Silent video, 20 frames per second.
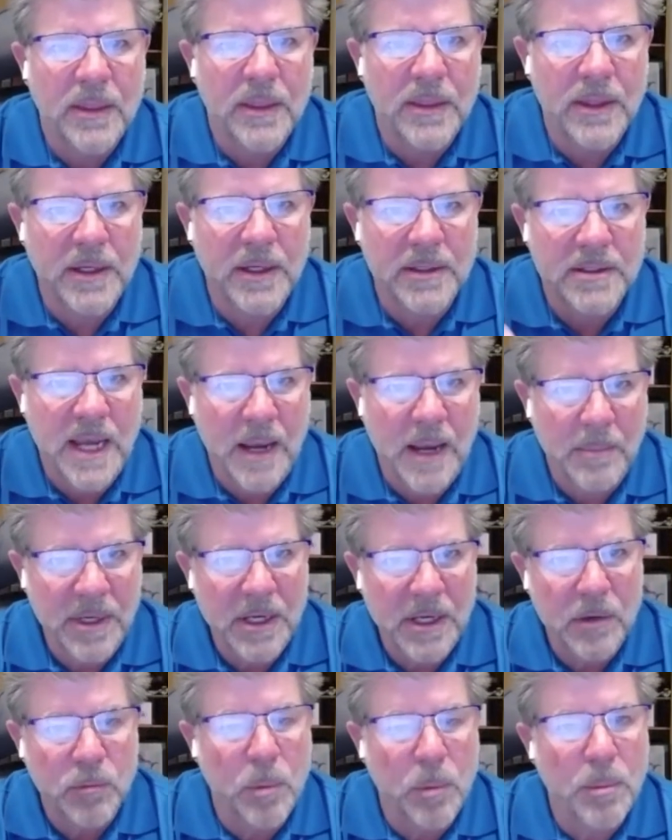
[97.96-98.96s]
that is
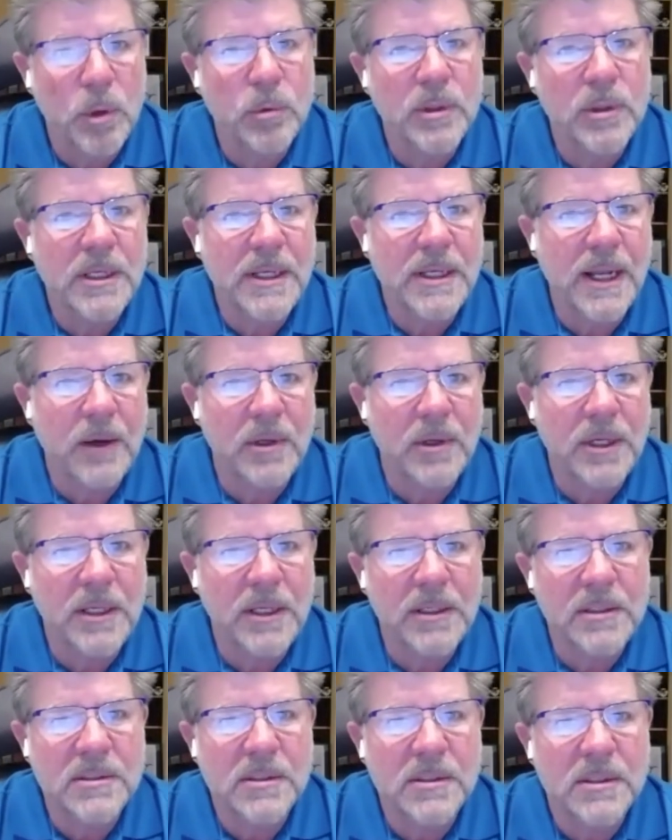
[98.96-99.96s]
happening remotely
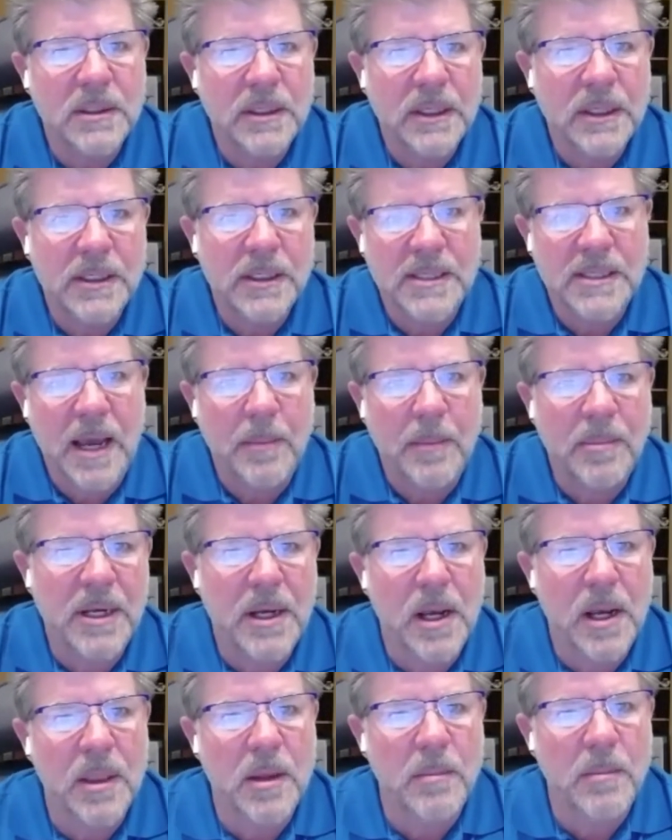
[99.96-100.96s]
nowadays is
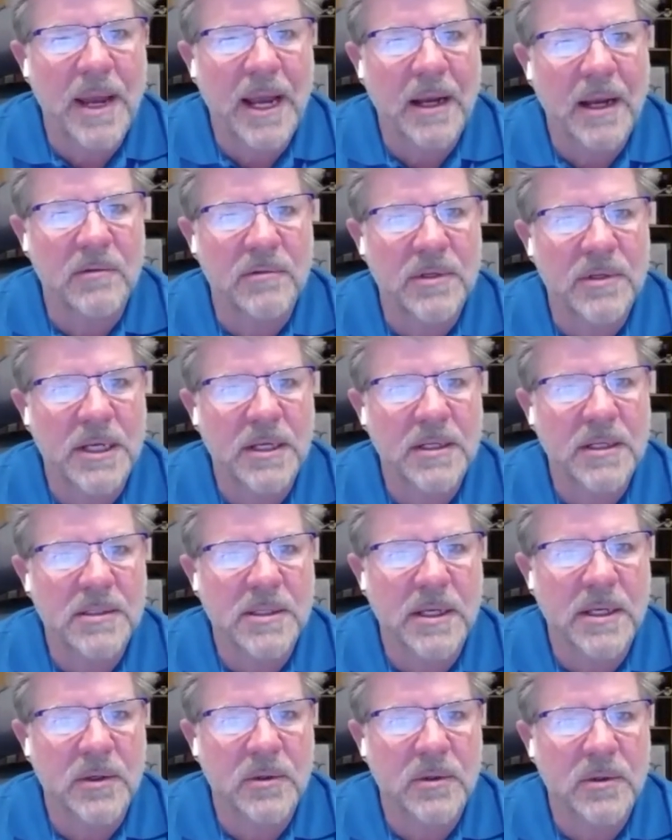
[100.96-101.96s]
happening on the back of data
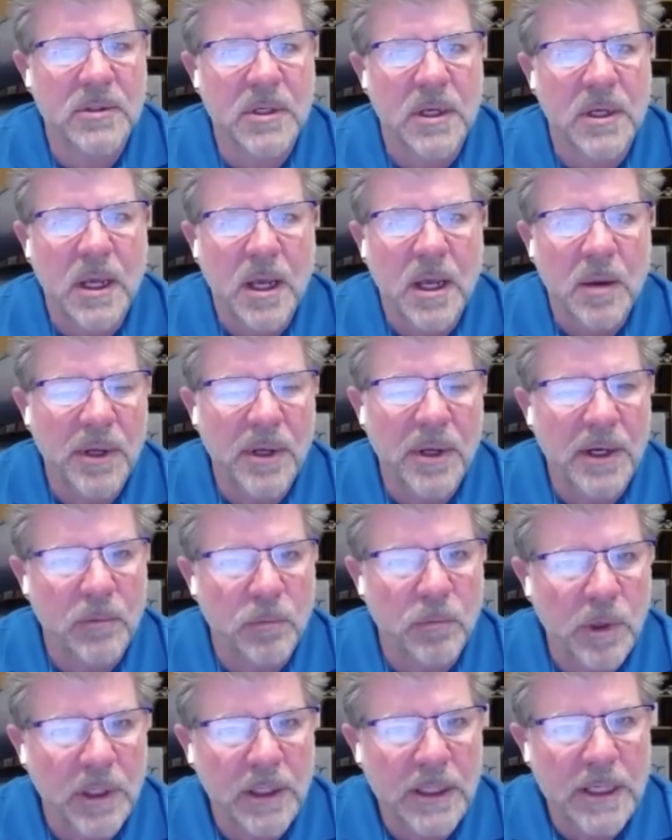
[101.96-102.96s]
centers. But it
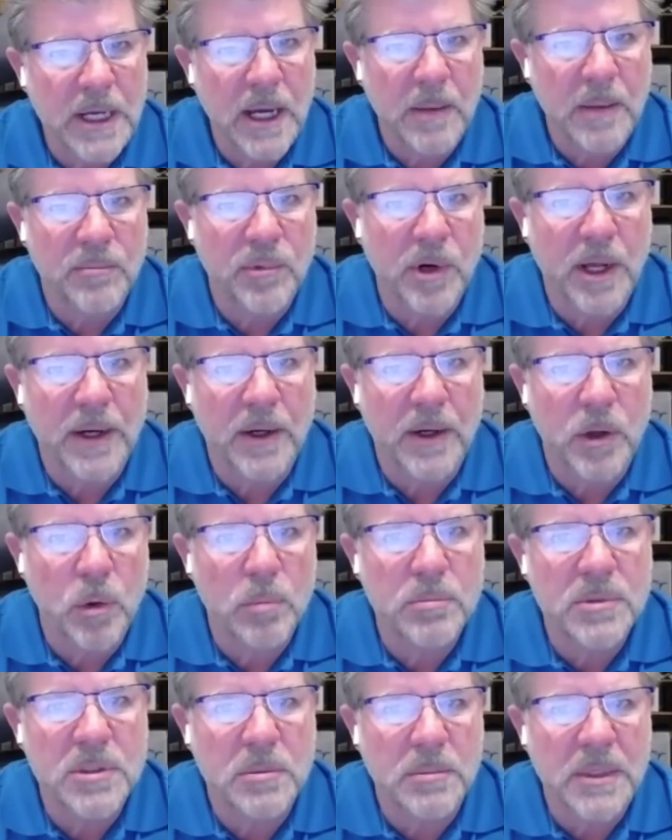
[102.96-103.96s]
really got brought
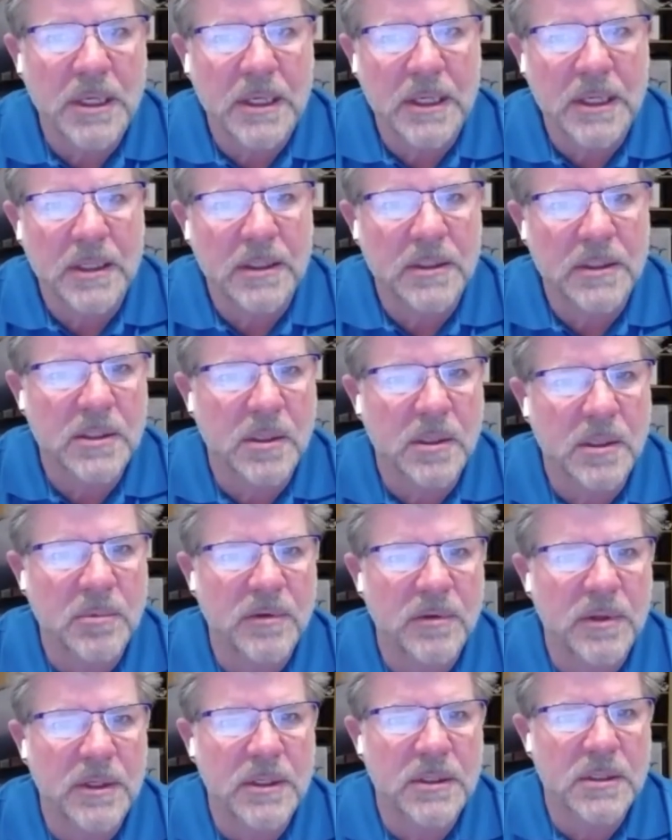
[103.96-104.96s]
home to me in some
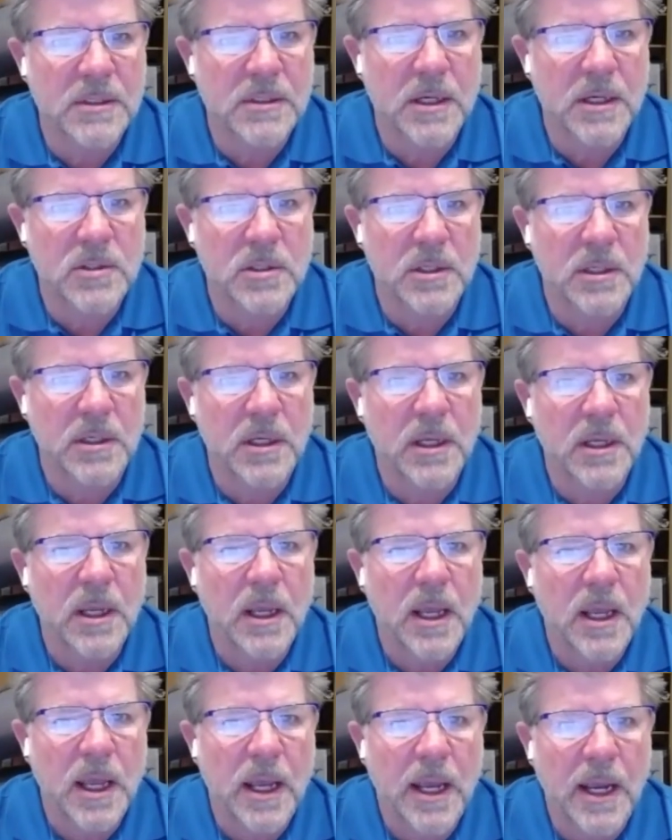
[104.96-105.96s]
of the discussion
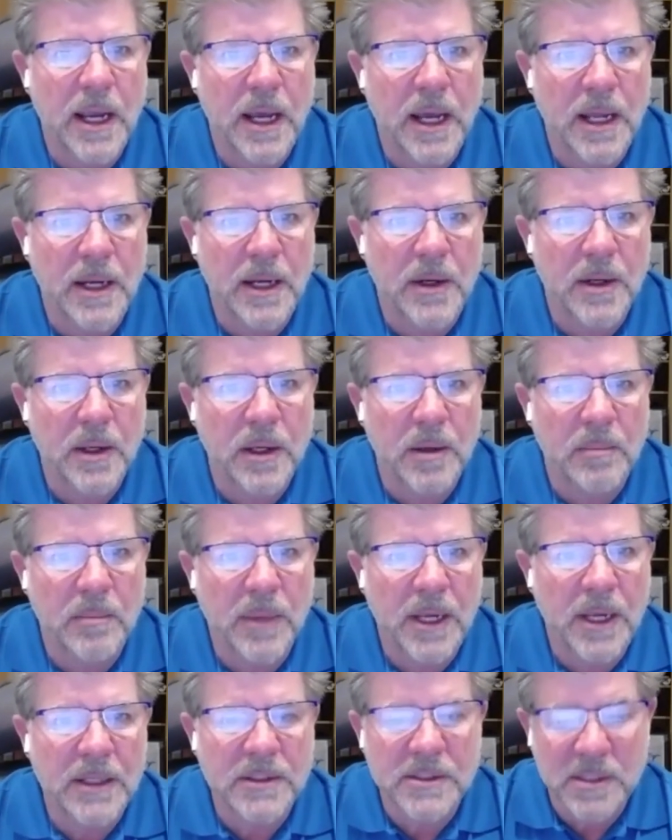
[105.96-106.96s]
and
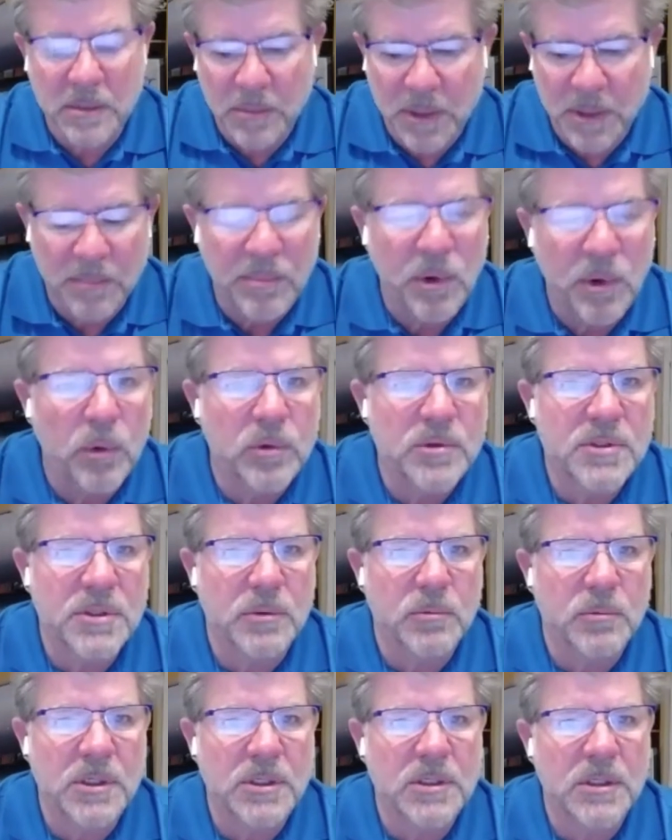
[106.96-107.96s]
some of the polls
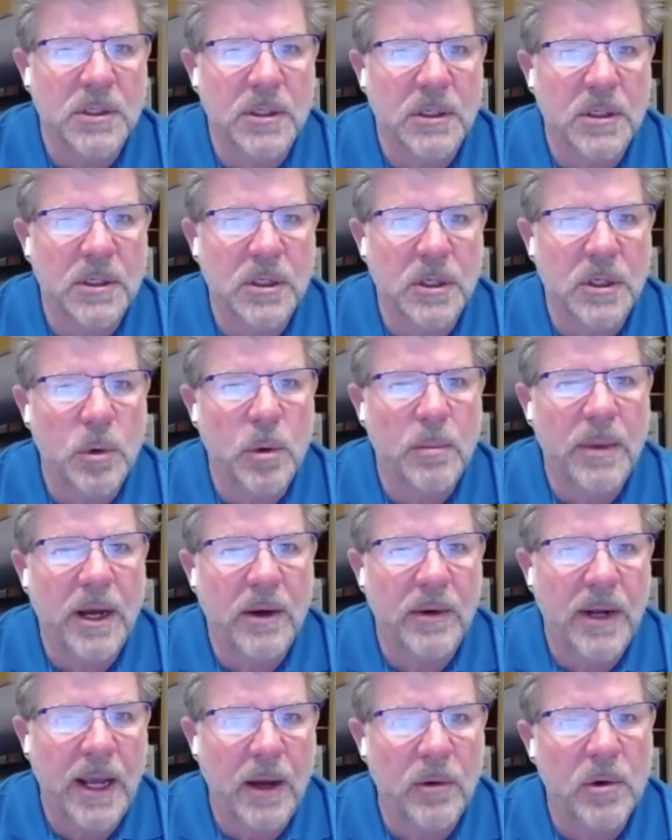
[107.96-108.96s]
that we took,
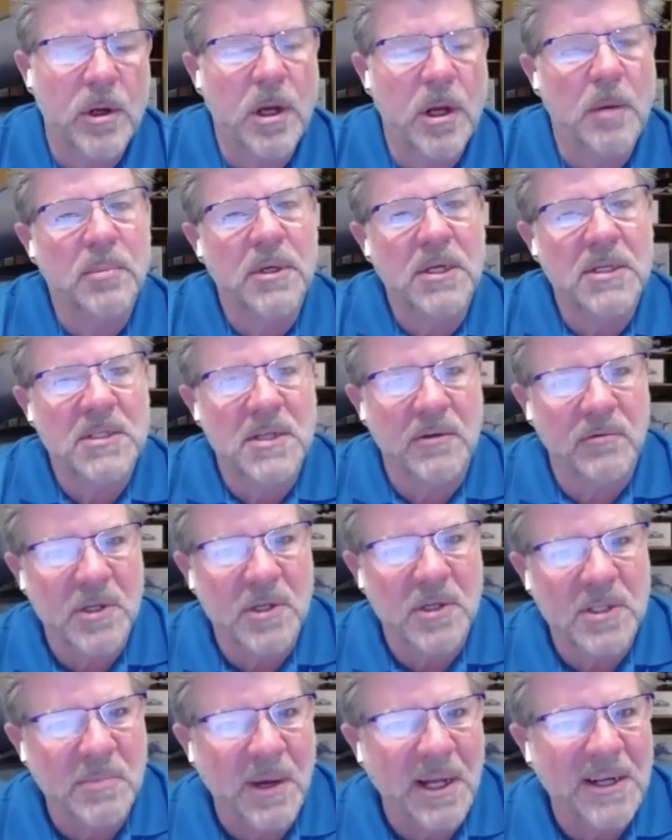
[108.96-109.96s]
about how companies have
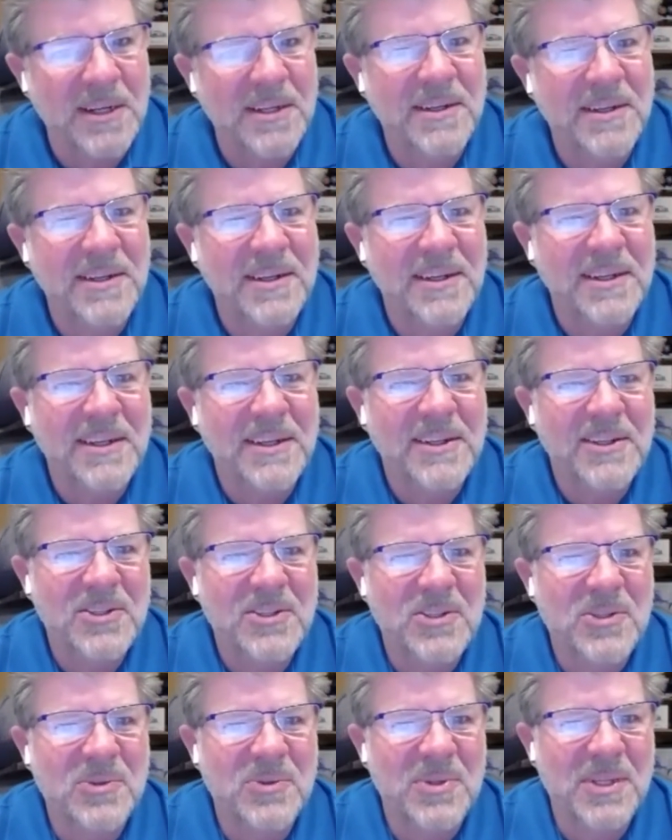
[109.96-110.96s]
responded
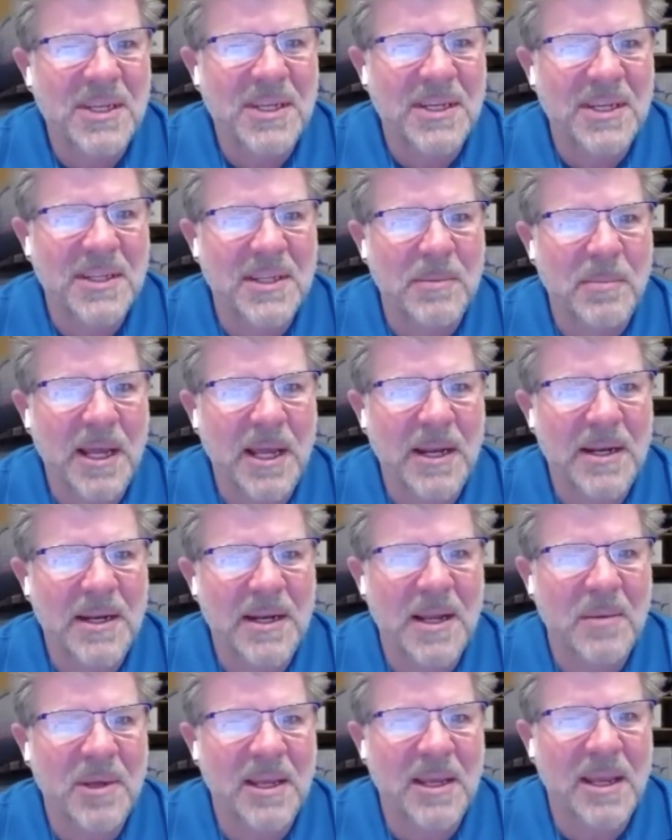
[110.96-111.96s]
to the
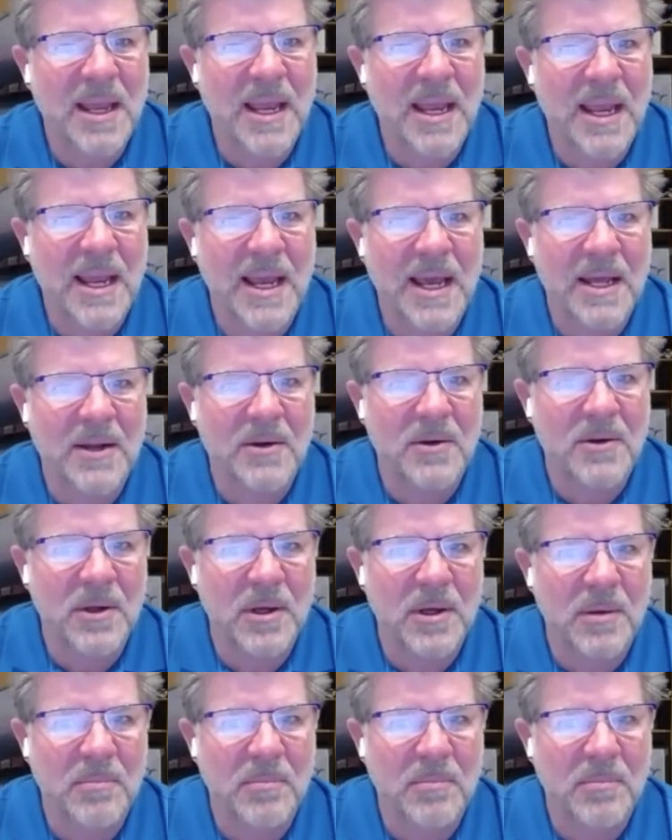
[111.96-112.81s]
pandemic and